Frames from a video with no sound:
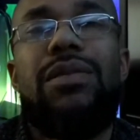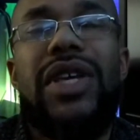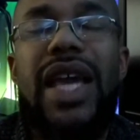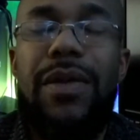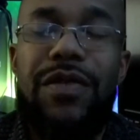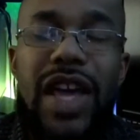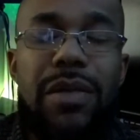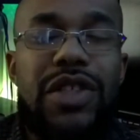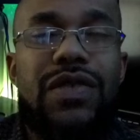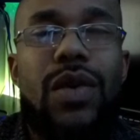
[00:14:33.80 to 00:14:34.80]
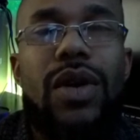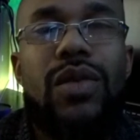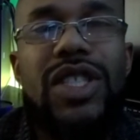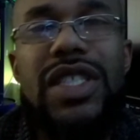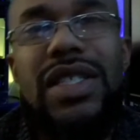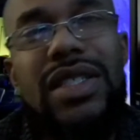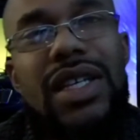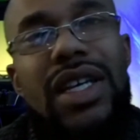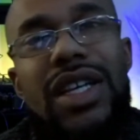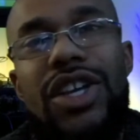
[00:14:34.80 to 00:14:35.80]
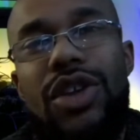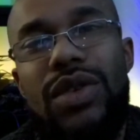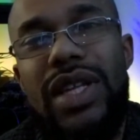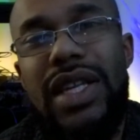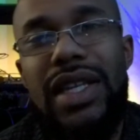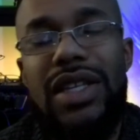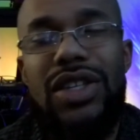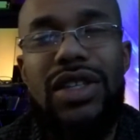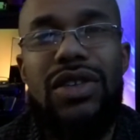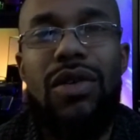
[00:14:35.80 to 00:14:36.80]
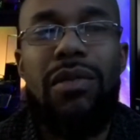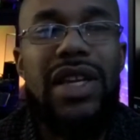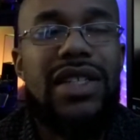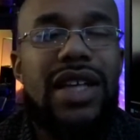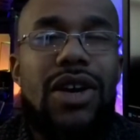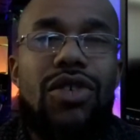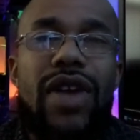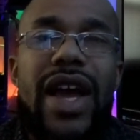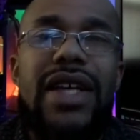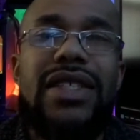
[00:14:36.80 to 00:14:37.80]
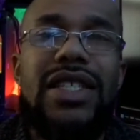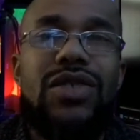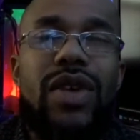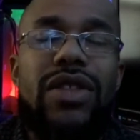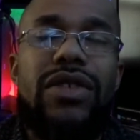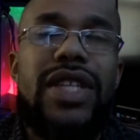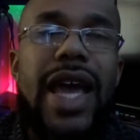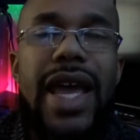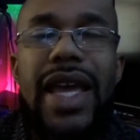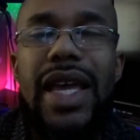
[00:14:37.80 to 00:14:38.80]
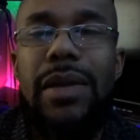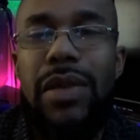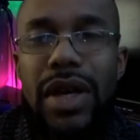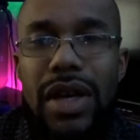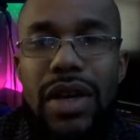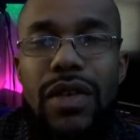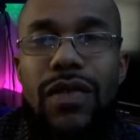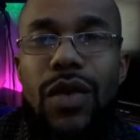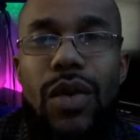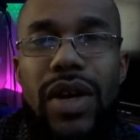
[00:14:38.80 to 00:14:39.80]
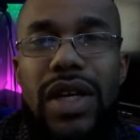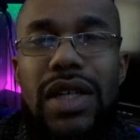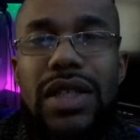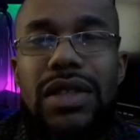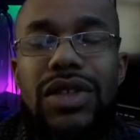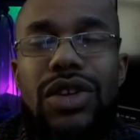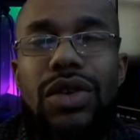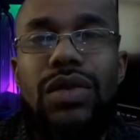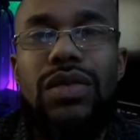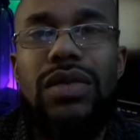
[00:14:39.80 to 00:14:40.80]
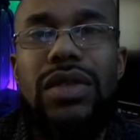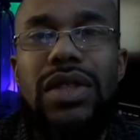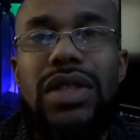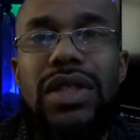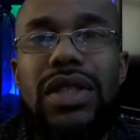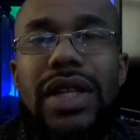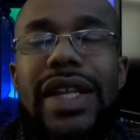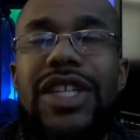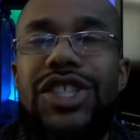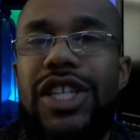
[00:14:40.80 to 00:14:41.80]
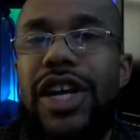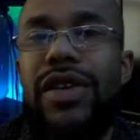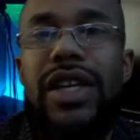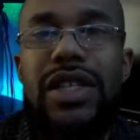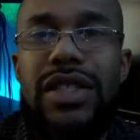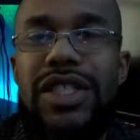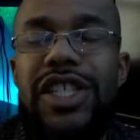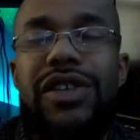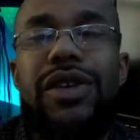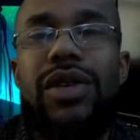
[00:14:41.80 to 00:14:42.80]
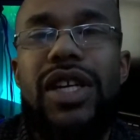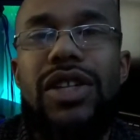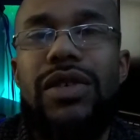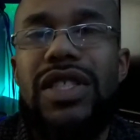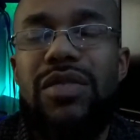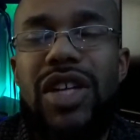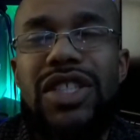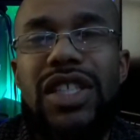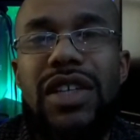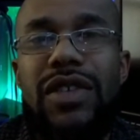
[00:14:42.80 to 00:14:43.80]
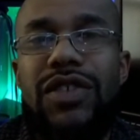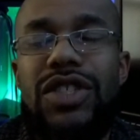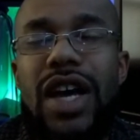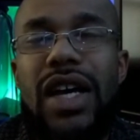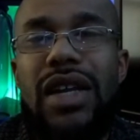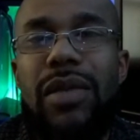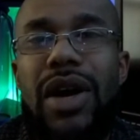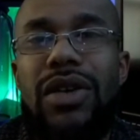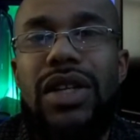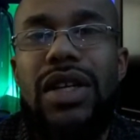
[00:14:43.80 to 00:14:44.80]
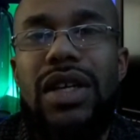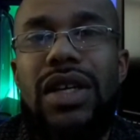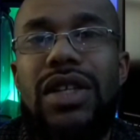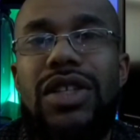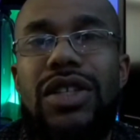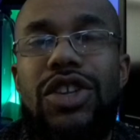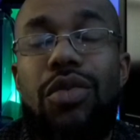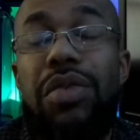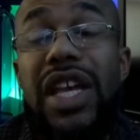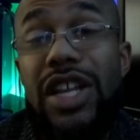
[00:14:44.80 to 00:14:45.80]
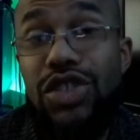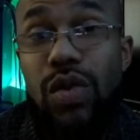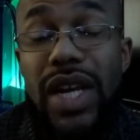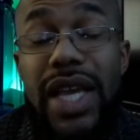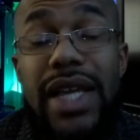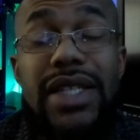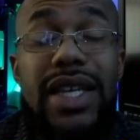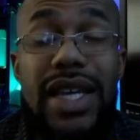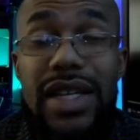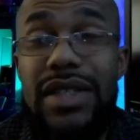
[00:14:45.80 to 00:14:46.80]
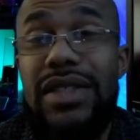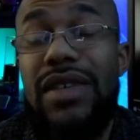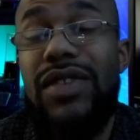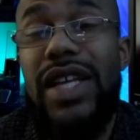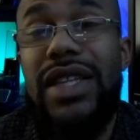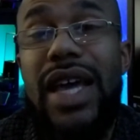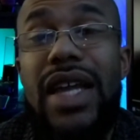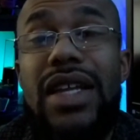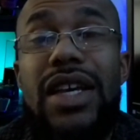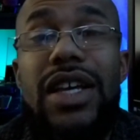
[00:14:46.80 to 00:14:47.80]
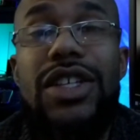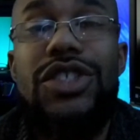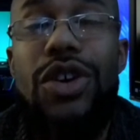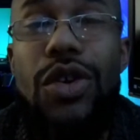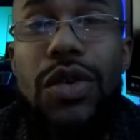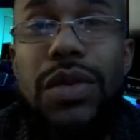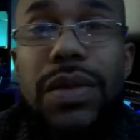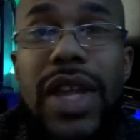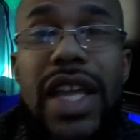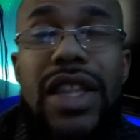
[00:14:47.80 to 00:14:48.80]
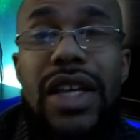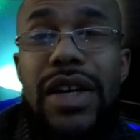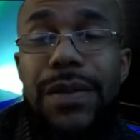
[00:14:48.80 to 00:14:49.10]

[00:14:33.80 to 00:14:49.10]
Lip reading: became famous for, which is, you know, don't mean to sound crass, is rather tame for you know, legendary serial killer, especially if you're talking about you know, being in 2018 and stuff like that. So in